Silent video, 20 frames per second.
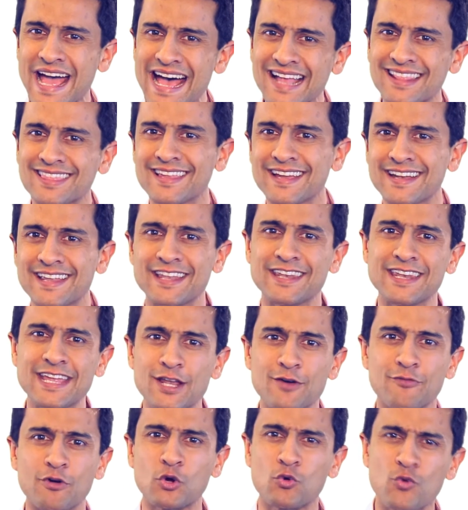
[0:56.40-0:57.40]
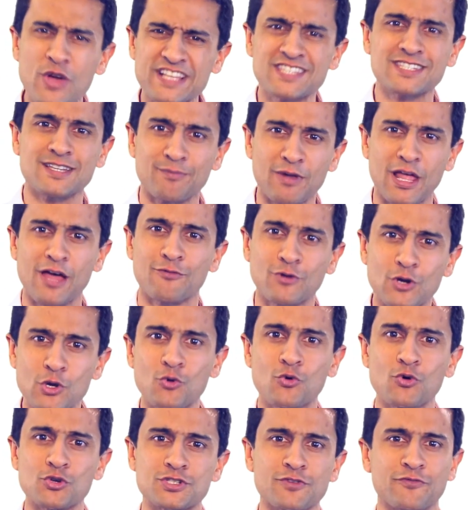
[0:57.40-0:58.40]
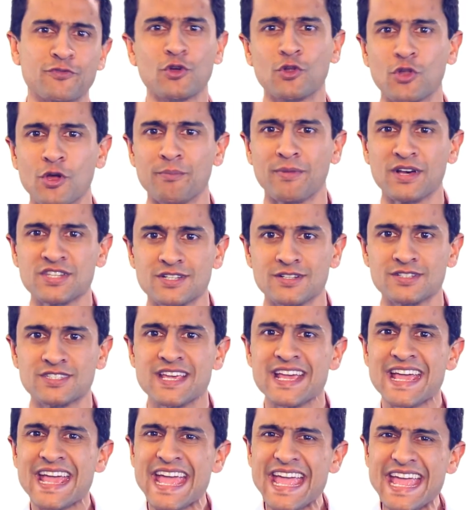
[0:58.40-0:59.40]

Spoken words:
athlete in need of a quick supply of glucose to fuel your muscles,